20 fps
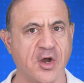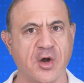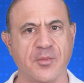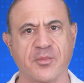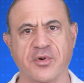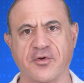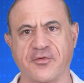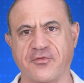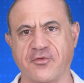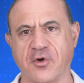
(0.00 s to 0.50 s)

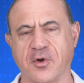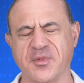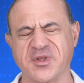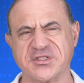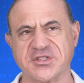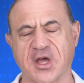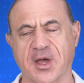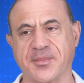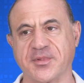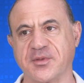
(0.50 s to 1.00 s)
performance
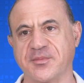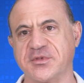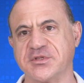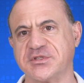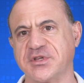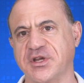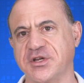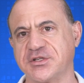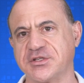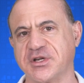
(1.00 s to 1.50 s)

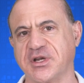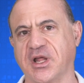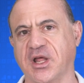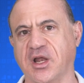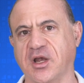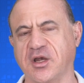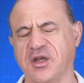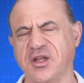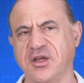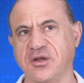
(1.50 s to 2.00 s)
optimization,
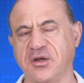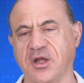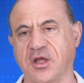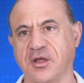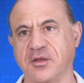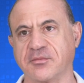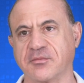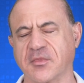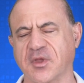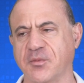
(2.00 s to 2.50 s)
and
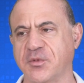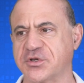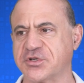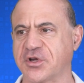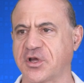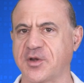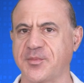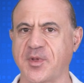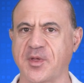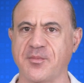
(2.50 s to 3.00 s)
tuning, which are
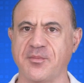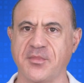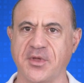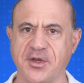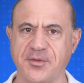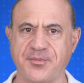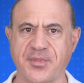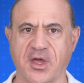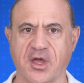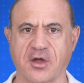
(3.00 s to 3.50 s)
going to be
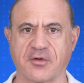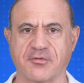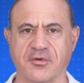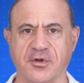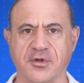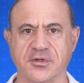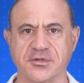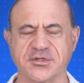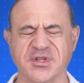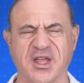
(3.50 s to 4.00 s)
mid paying
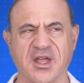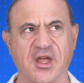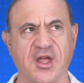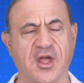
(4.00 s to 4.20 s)
roles.